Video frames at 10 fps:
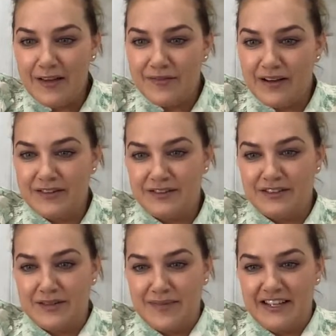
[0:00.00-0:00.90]
I was
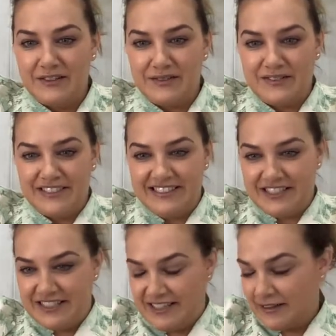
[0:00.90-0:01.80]
doing a made-to-order
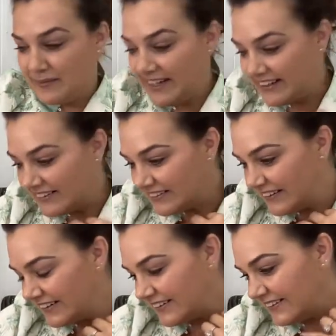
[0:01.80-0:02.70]
this year, well,
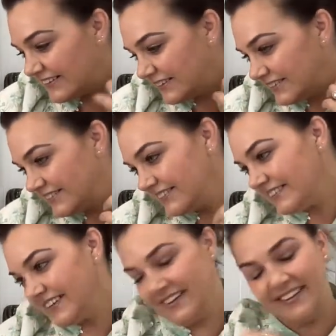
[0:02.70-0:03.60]

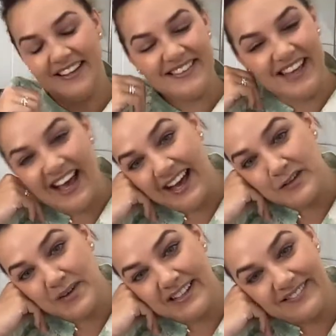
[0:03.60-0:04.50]
that's a hard
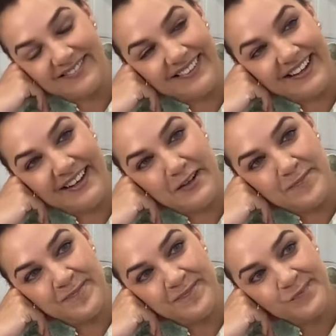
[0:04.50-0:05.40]
one.
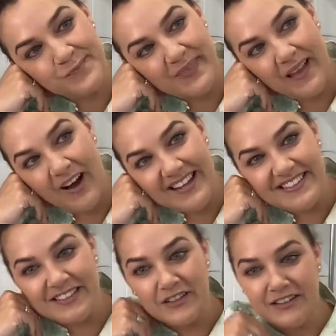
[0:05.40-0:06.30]
I did
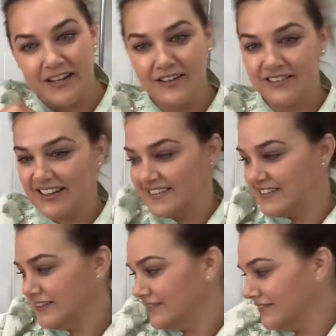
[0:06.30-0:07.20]
not know
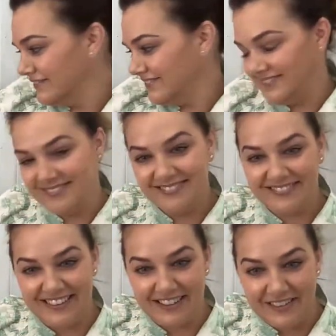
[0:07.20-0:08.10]
until...
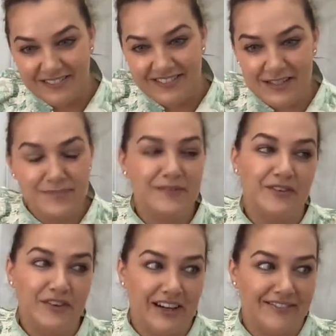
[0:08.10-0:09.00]
you know, just
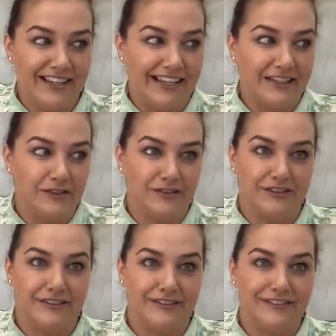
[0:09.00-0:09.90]
before going
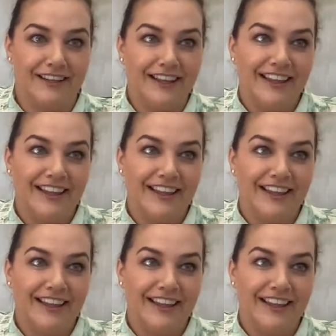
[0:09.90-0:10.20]
into